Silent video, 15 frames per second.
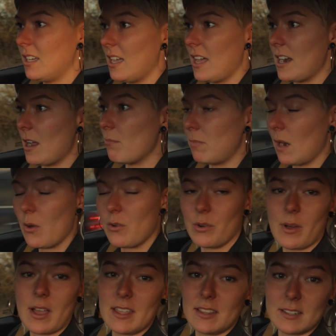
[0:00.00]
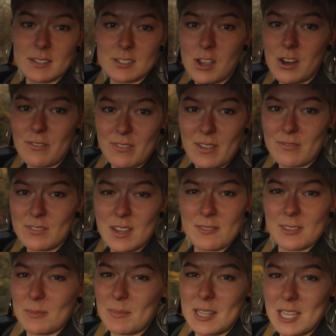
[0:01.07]
And I'm blown away that there's only 50
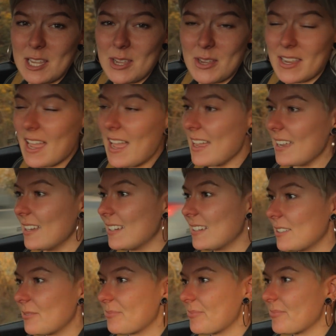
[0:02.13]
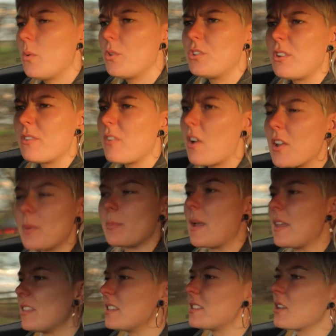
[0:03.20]
of them in the UK. I wonder if I could
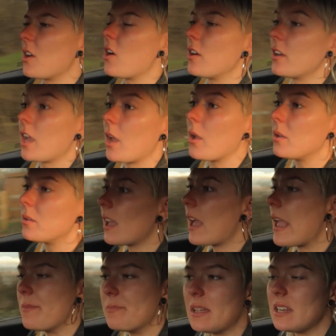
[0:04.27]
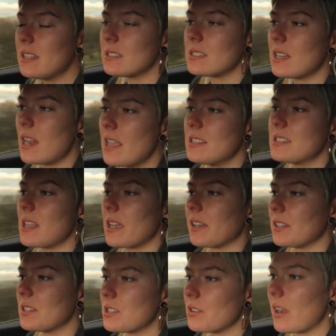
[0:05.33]
make this car go 8 minutes and 8
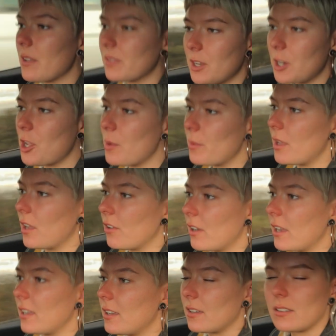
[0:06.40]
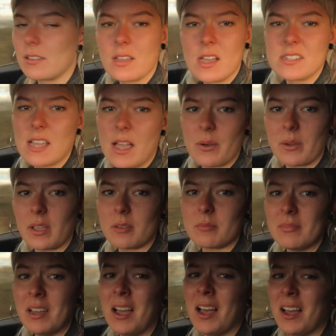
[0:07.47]
seconds around the Nürburgring. I doubt it.
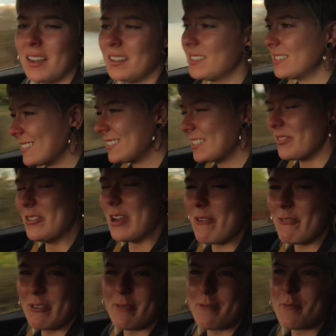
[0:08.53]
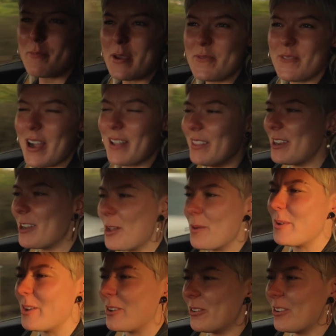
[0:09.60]
I've never even been around the
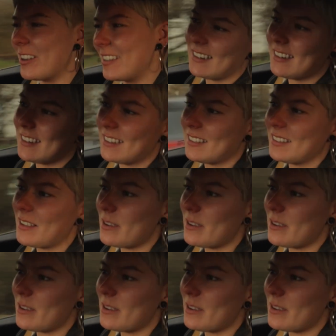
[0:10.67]
Nürburgring.